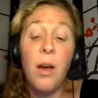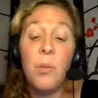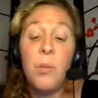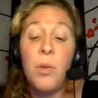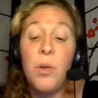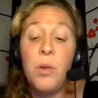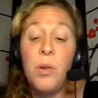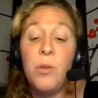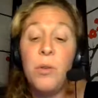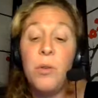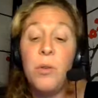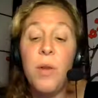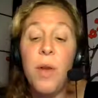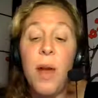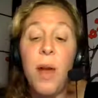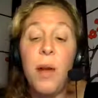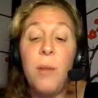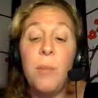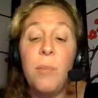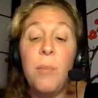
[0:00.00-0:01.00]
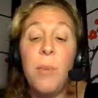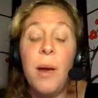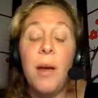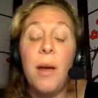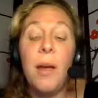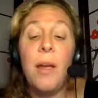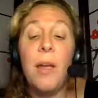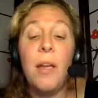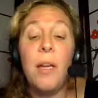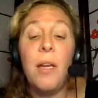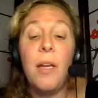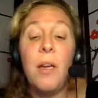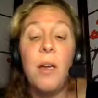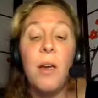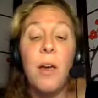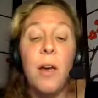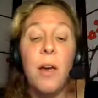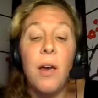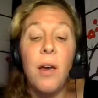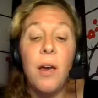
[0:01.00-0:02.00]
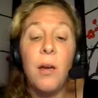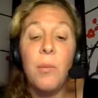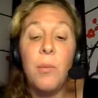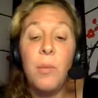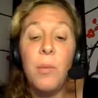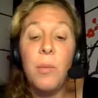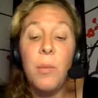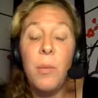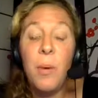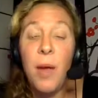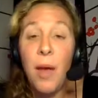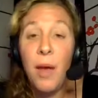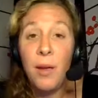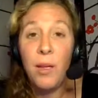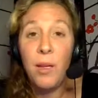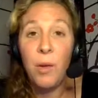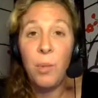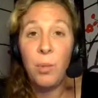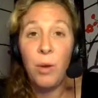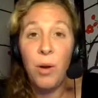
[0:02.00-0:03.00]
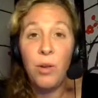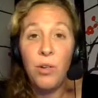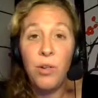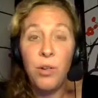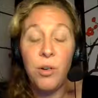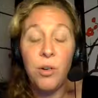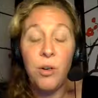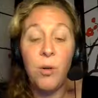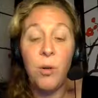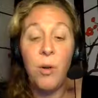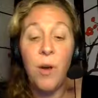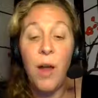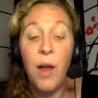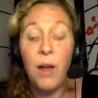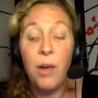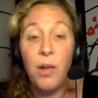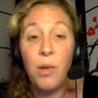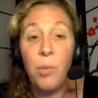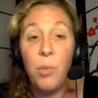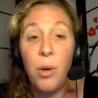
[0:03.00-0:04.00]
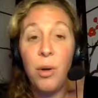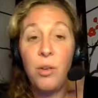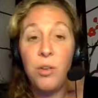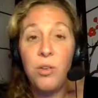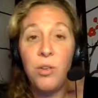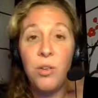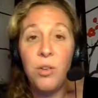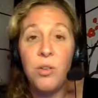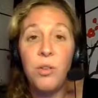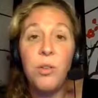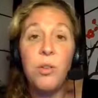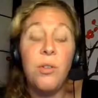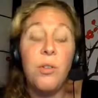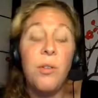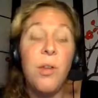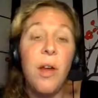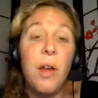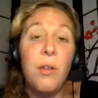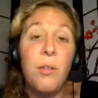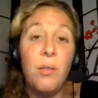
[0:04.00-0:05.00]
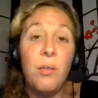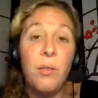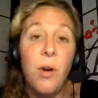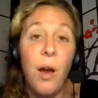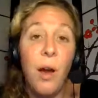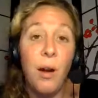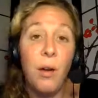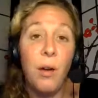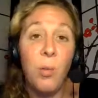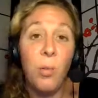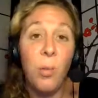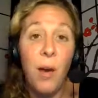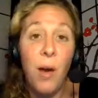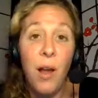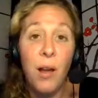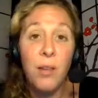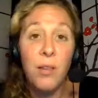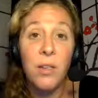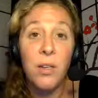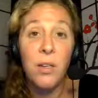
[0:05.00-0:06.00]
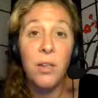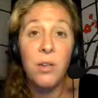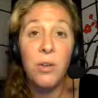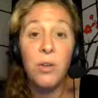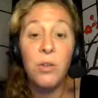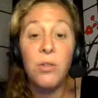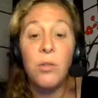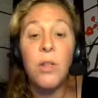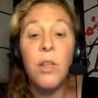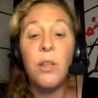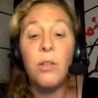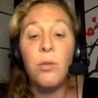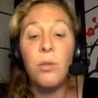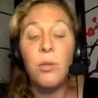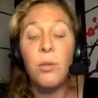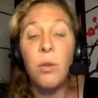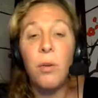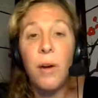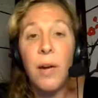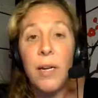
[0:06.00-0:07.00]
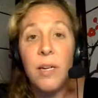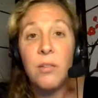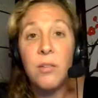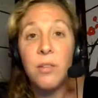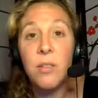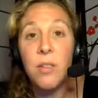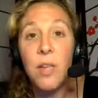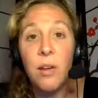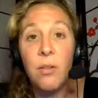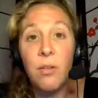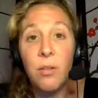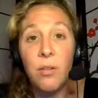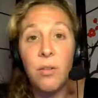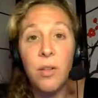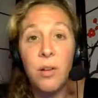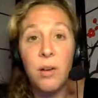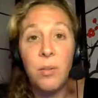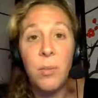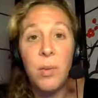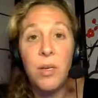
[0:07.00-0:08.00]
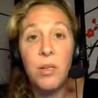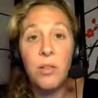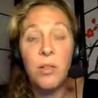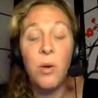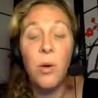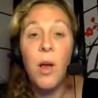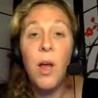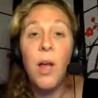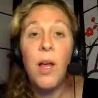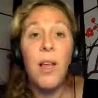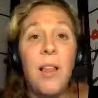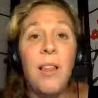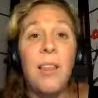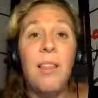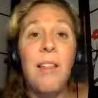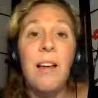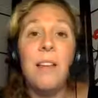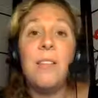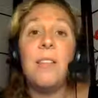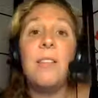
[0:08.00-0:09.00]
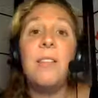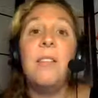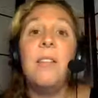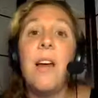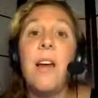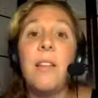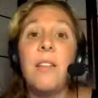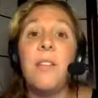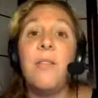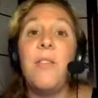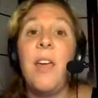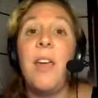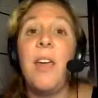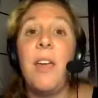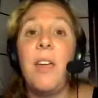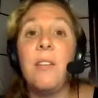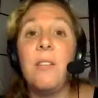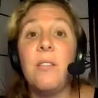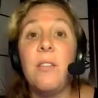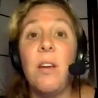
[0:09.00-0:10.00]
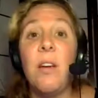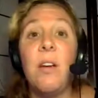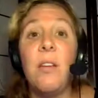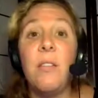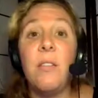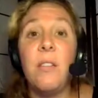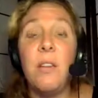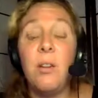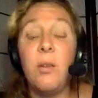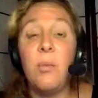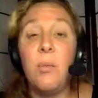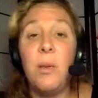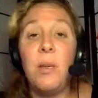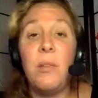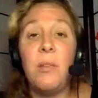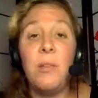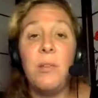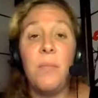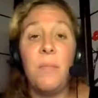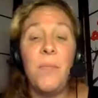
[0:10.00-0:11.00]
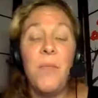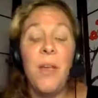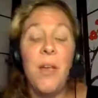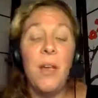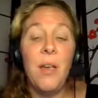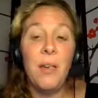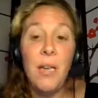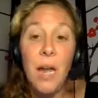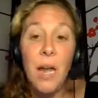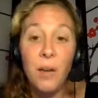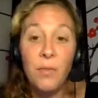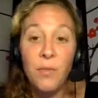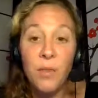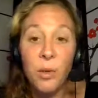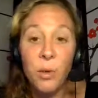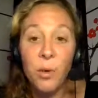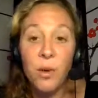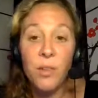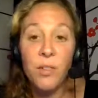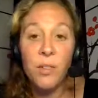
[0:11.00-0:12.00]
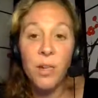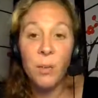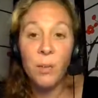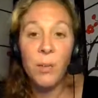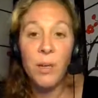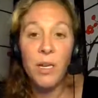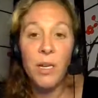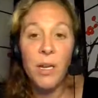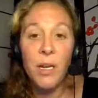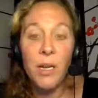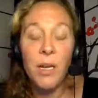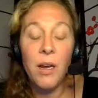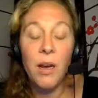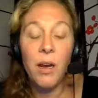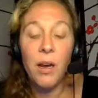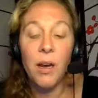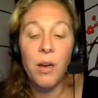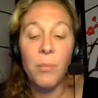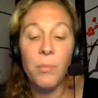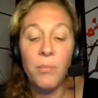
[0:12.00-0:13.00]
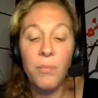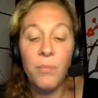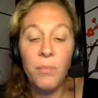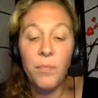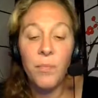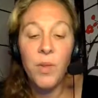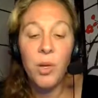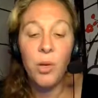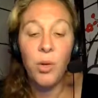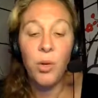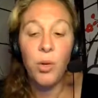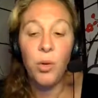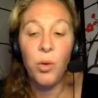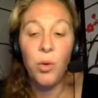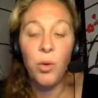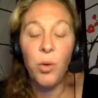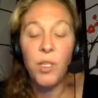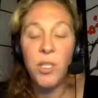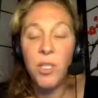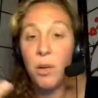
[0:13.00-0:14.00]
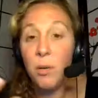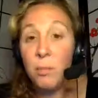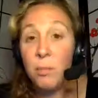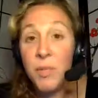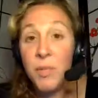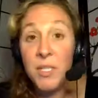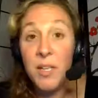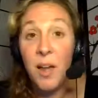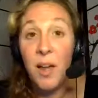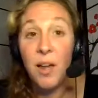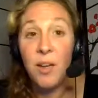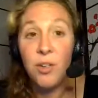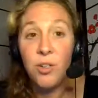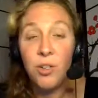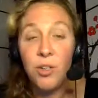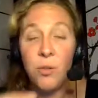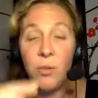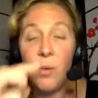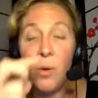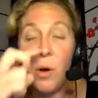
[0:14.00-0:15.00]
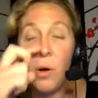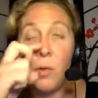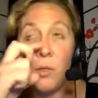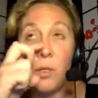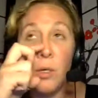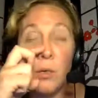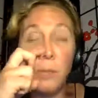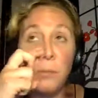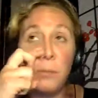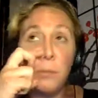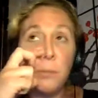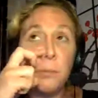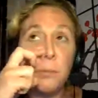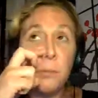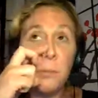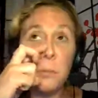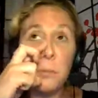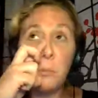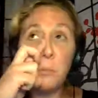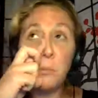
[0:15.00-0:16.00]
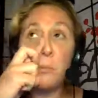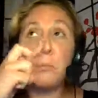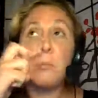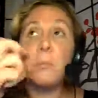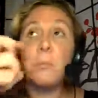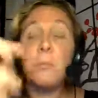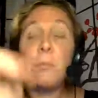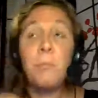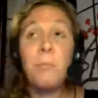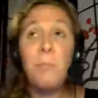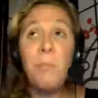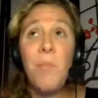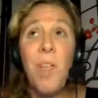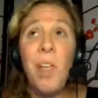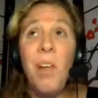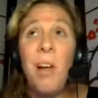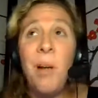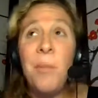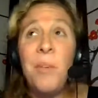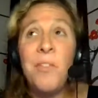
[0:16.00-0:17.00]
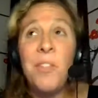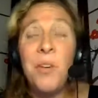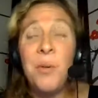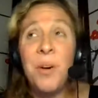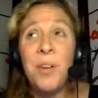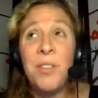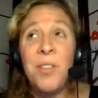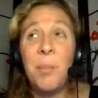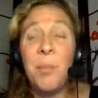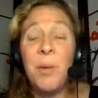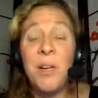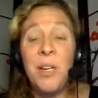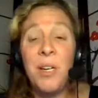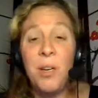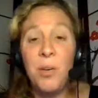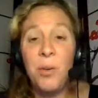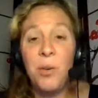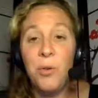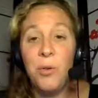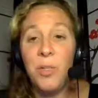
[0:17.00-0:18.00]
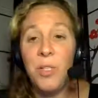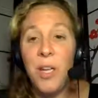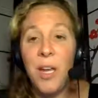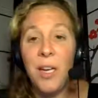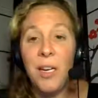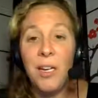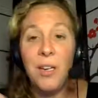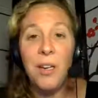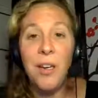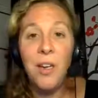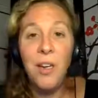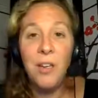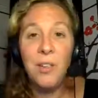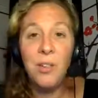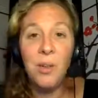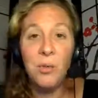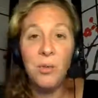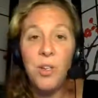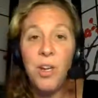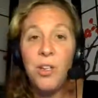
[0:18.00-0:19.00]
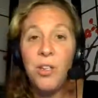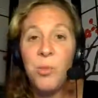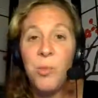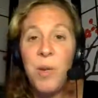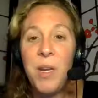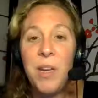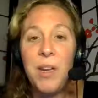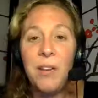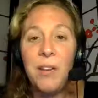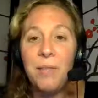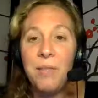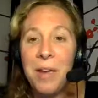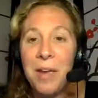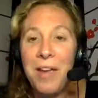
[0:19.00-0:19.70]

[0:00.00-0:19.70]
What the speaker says: You can do that by acupressure or acupuncture. You can do that through chiropractic. You can do that through cranial sacral therapy. So lots and lots of hands-on therapies. Now, if you are somebody who is a massage also, if you are somebody who's like, don't touch me,